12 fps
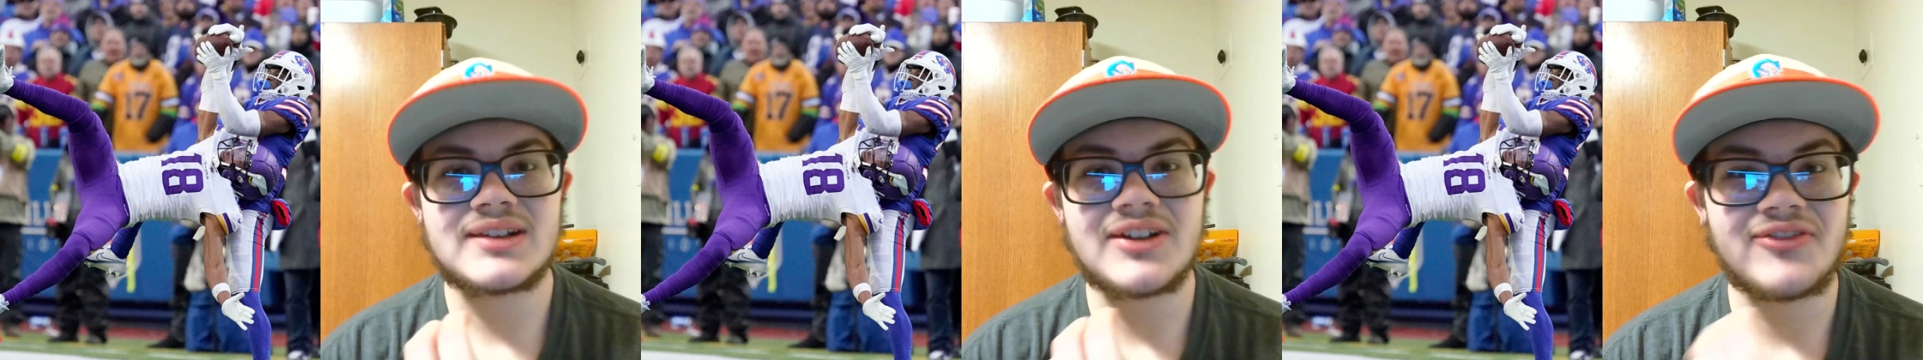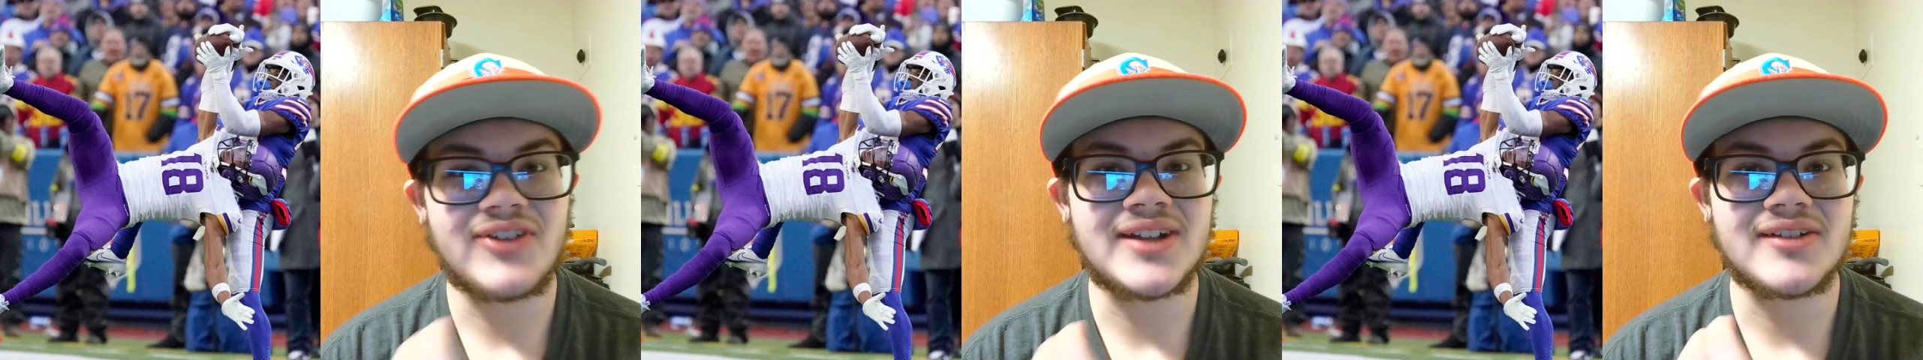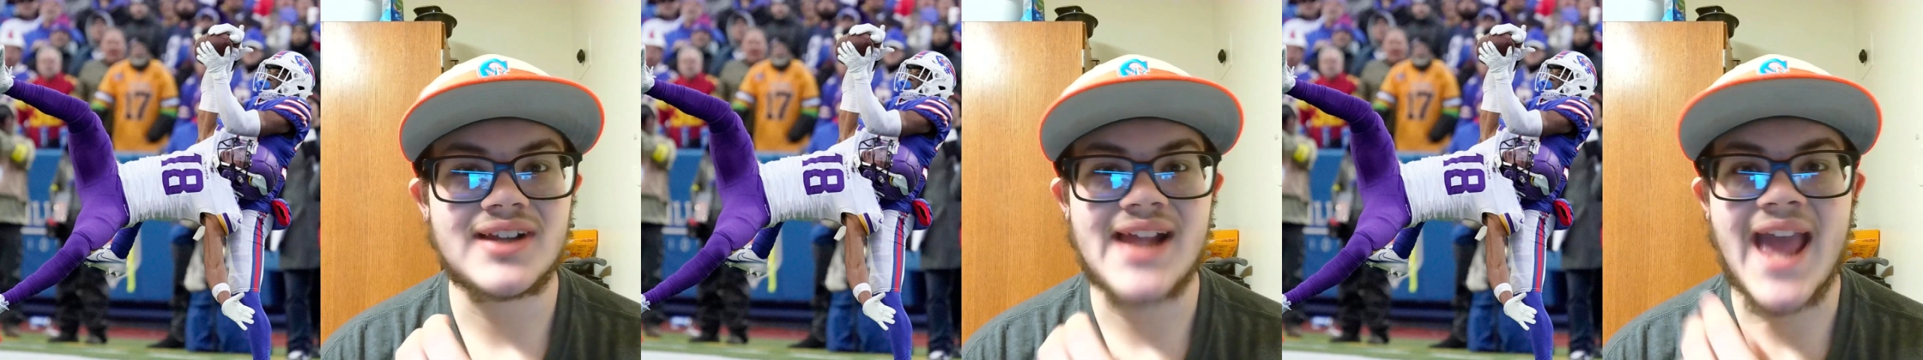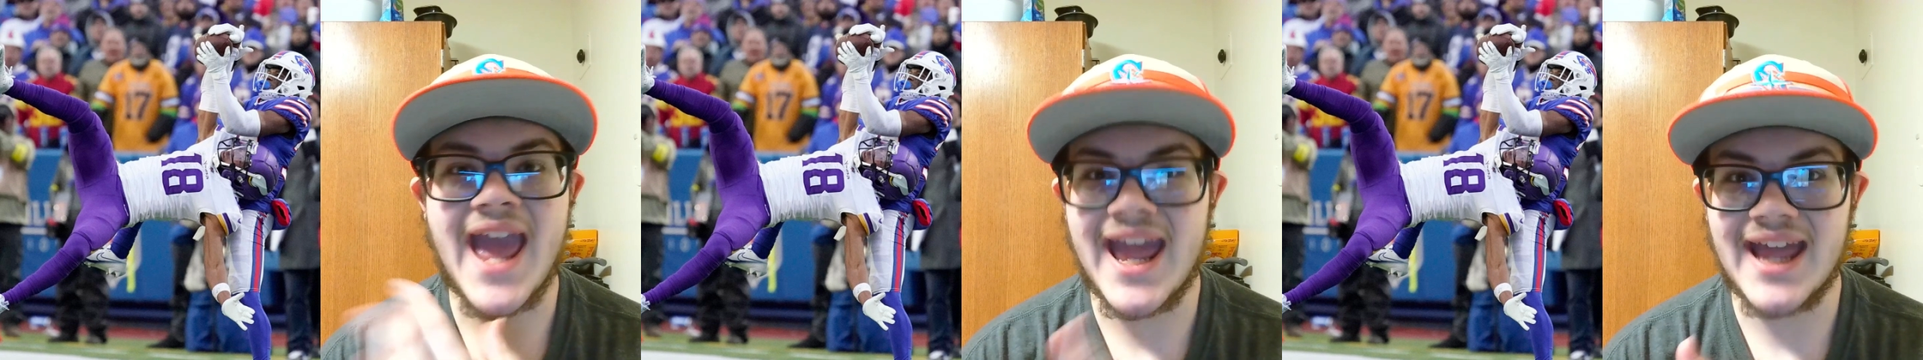defender's
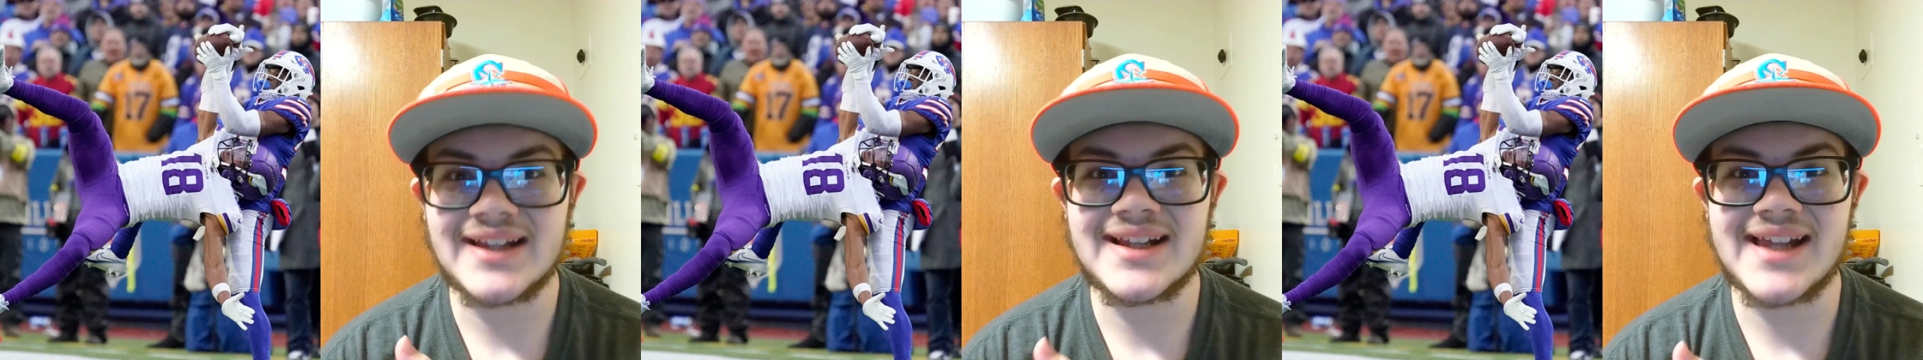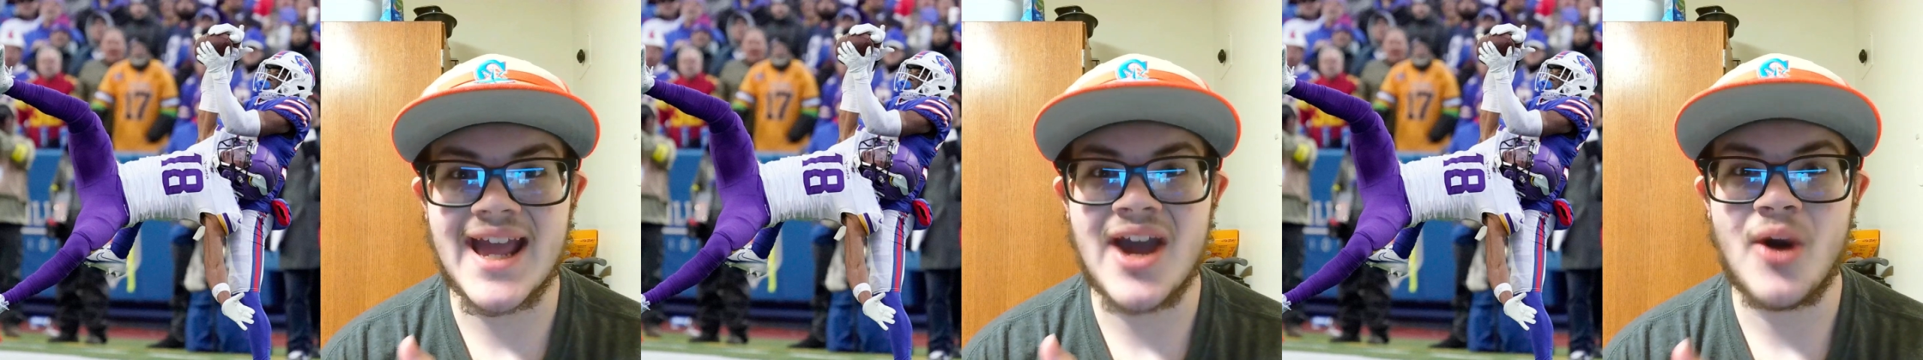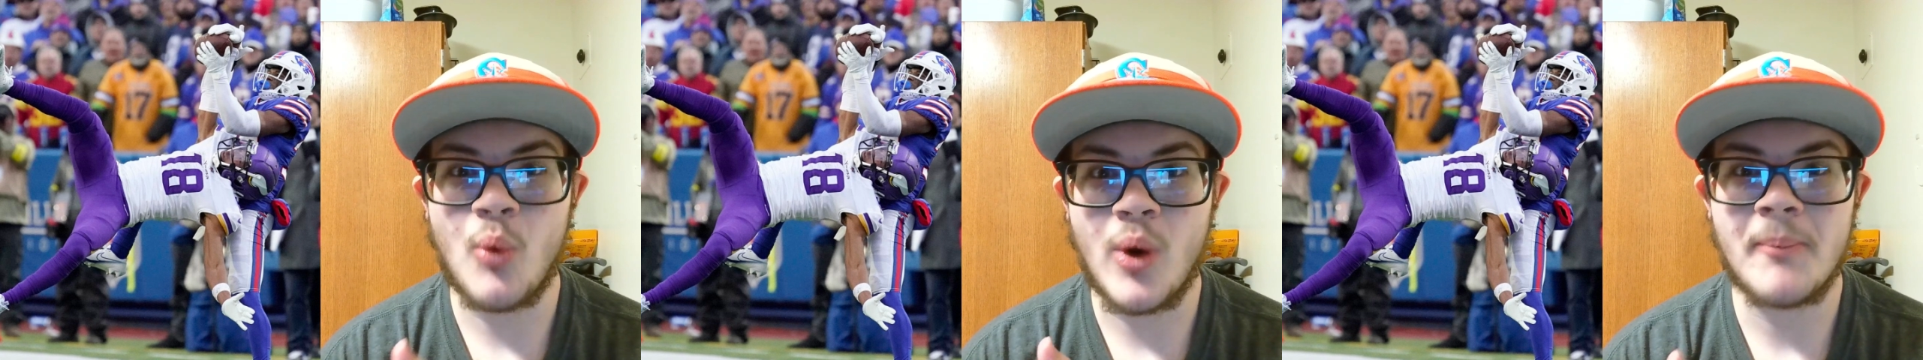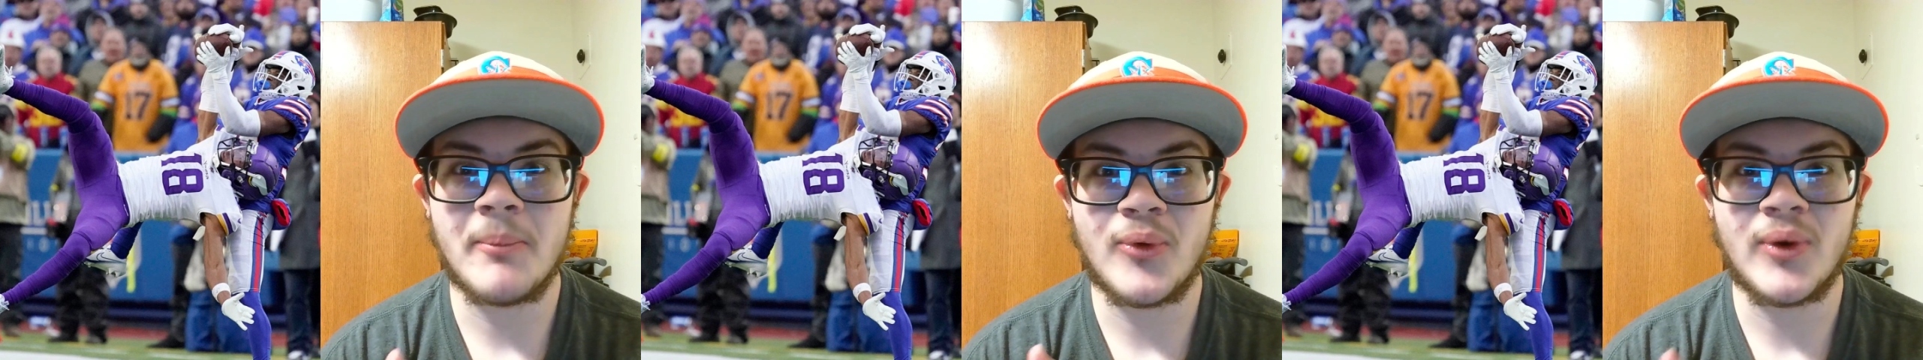hands at
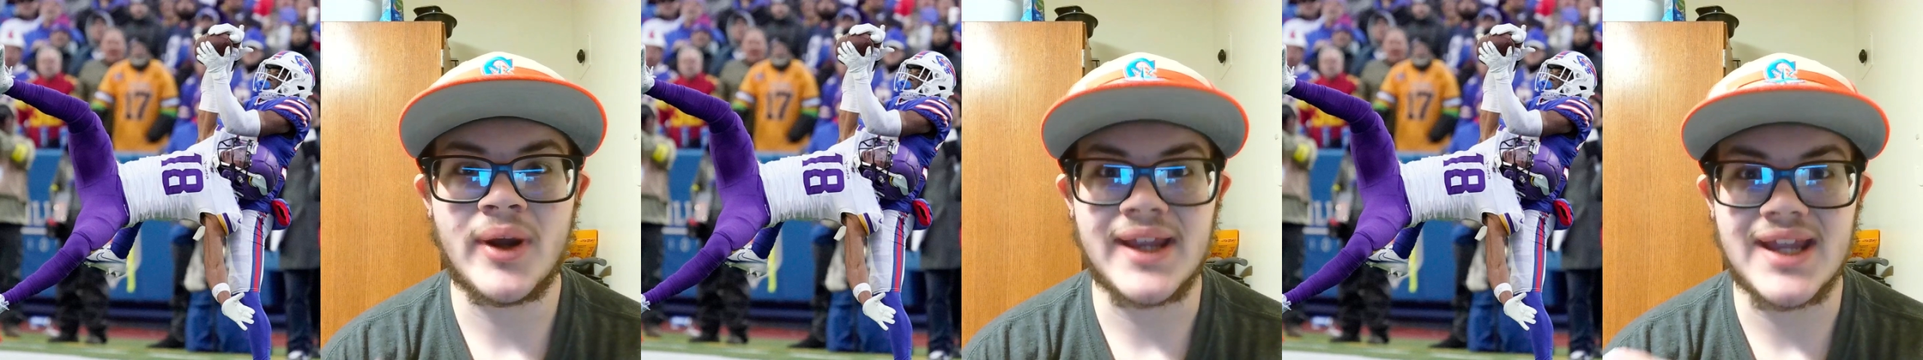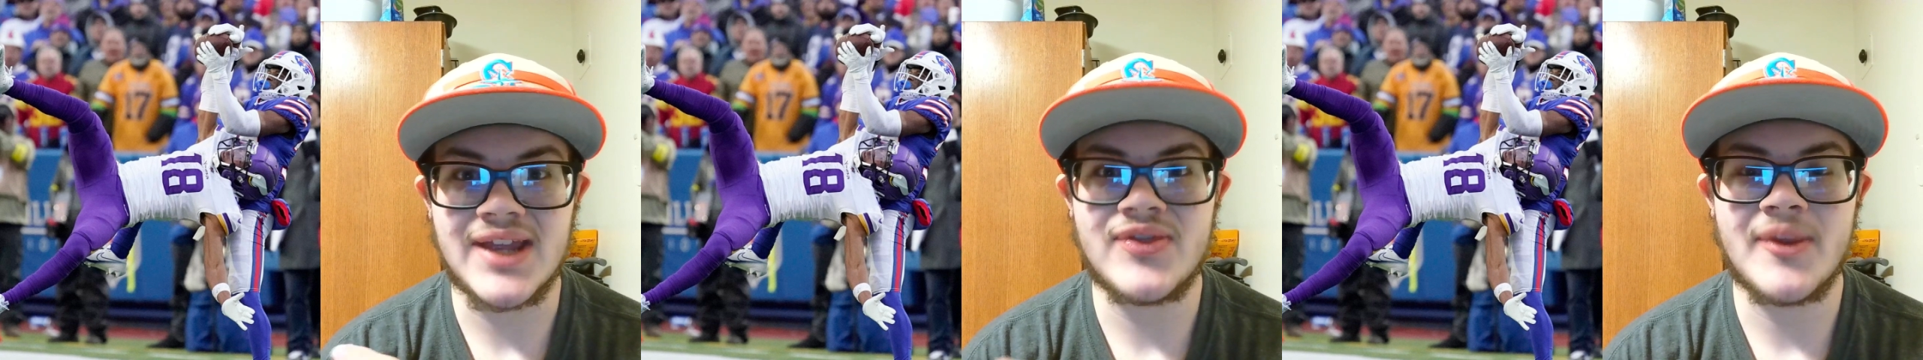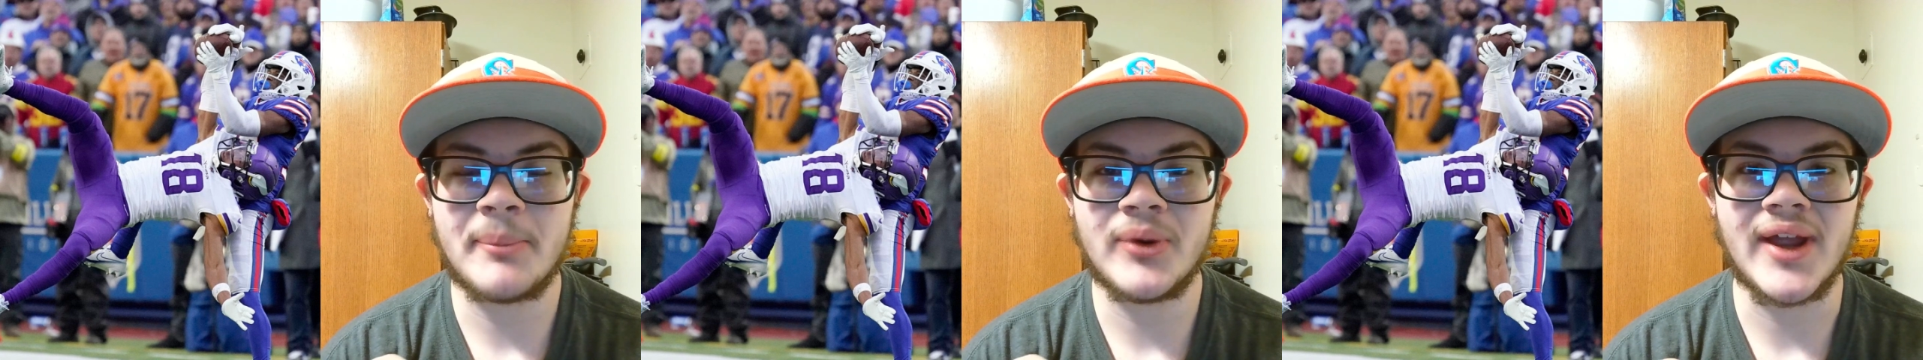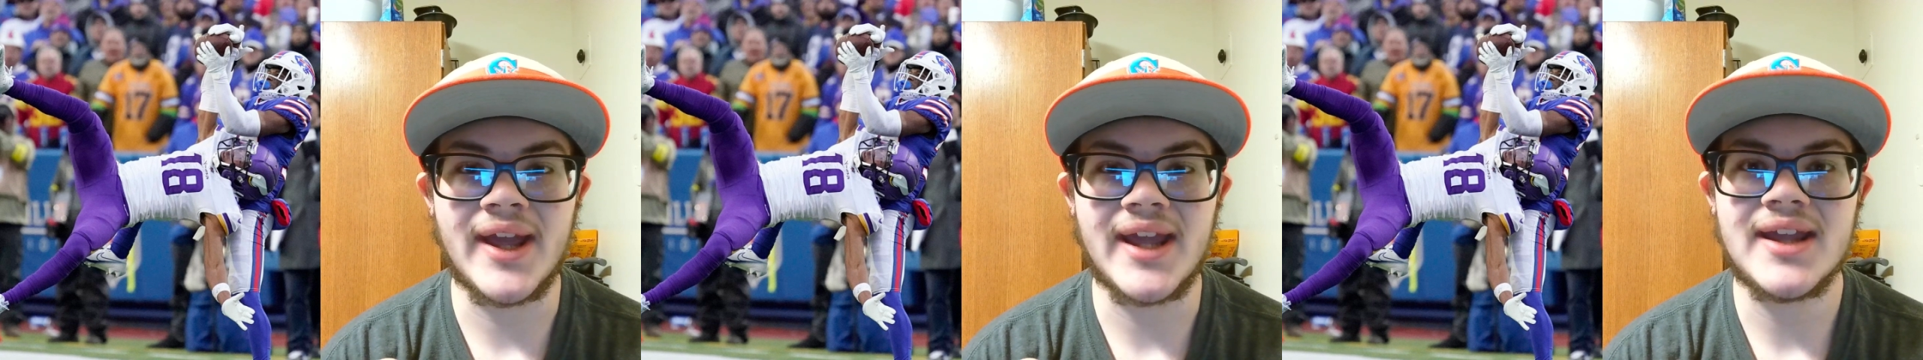one point in the
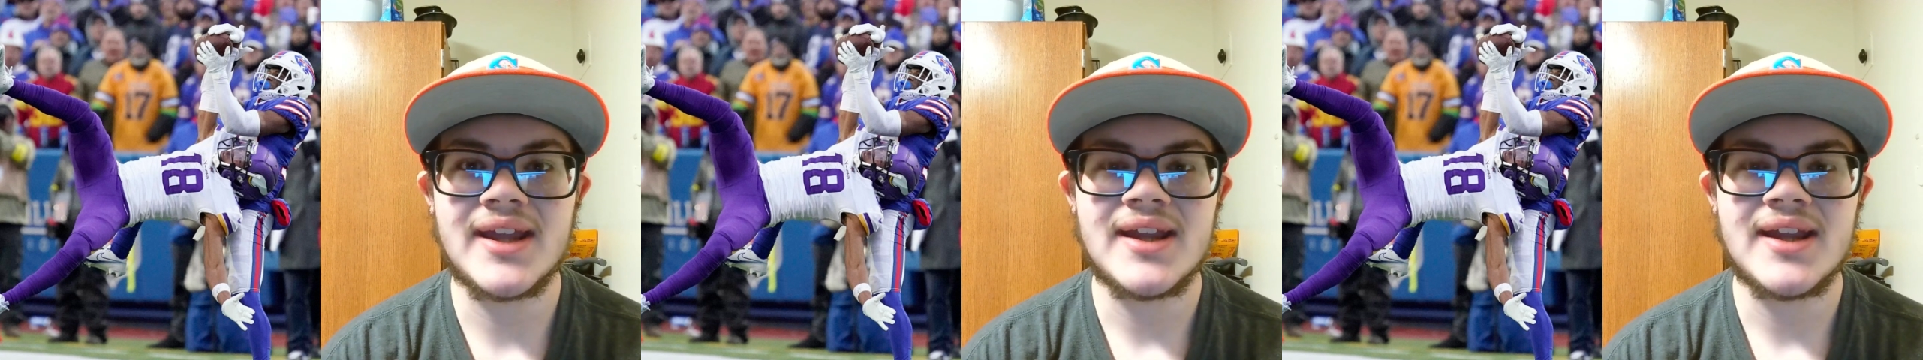play,